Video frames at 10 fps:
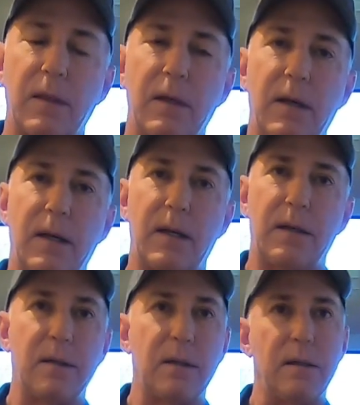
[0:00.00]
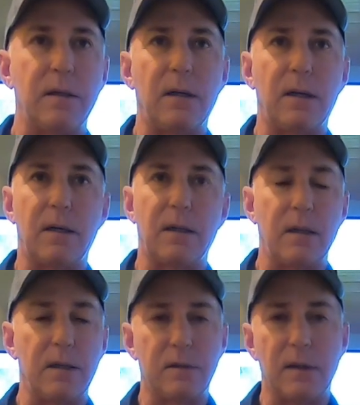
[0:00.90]
and
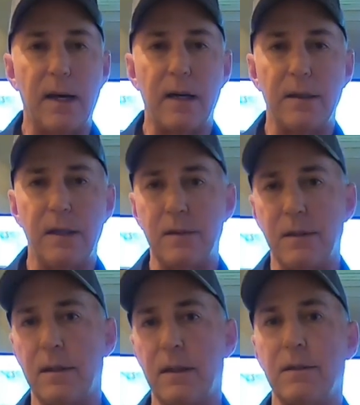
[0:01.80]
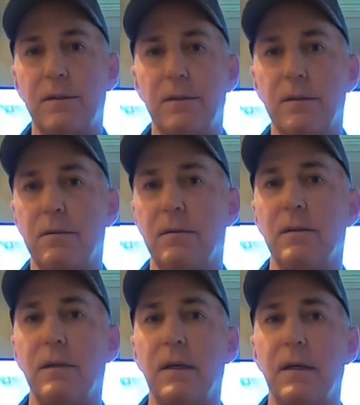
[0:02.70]
it's not an easy thing to do,
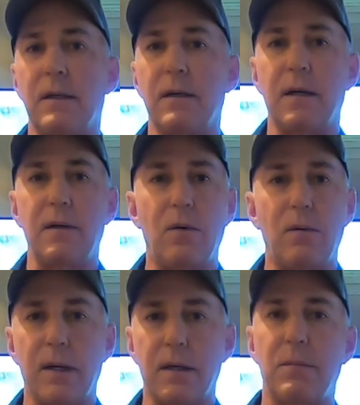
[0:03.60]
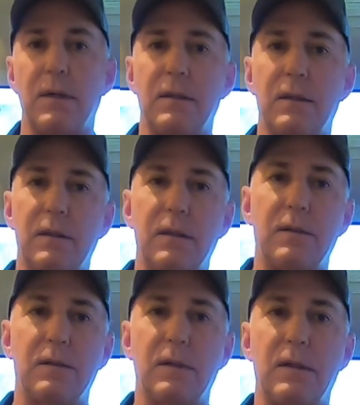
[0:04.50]
and I don't recommend it.
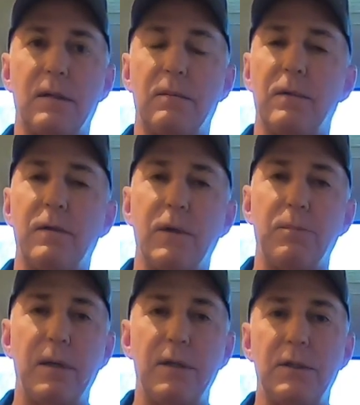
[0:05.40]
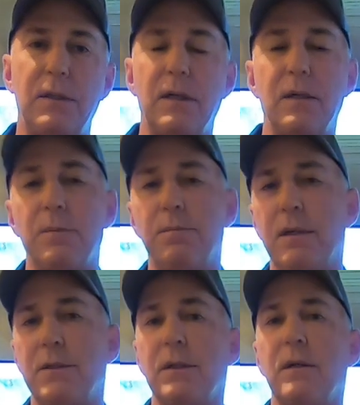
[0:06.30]
It's if you're pinching and
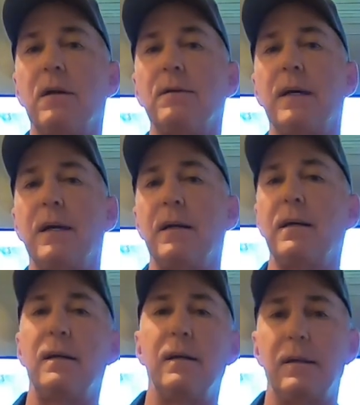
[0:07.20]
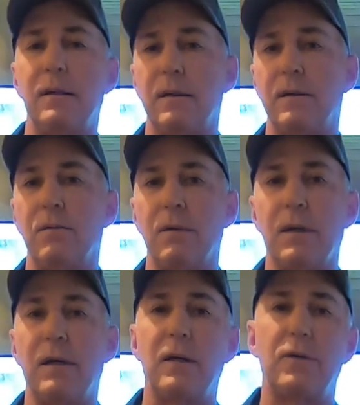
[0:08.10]
unpinching all day, you're
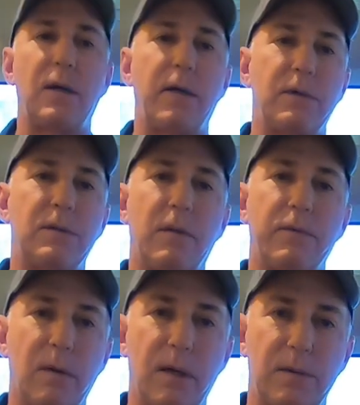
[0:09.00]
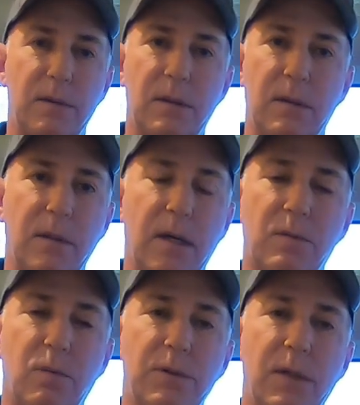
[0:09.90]
really going to drive yourself crazy, and
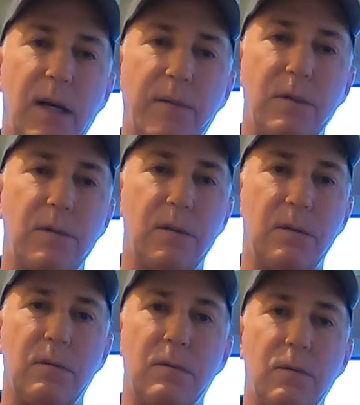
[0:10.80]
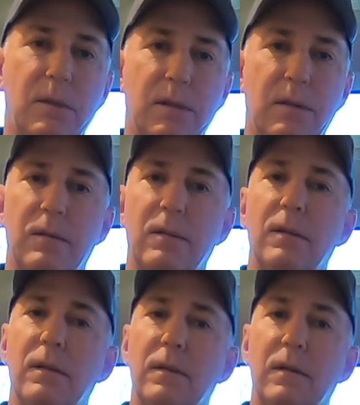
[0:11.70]
that's what you have to do with
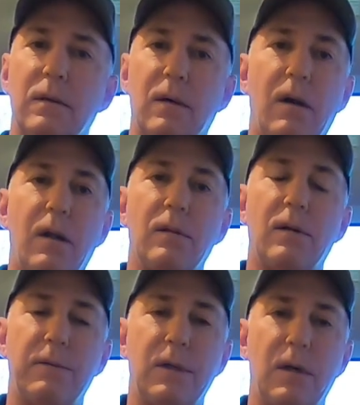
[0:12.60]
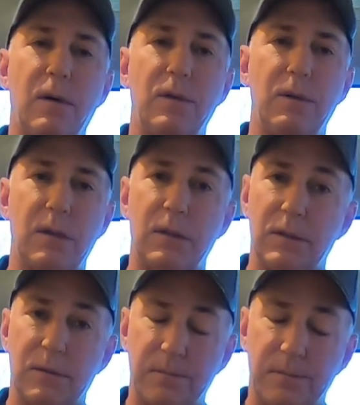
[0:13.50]
all of the Go units.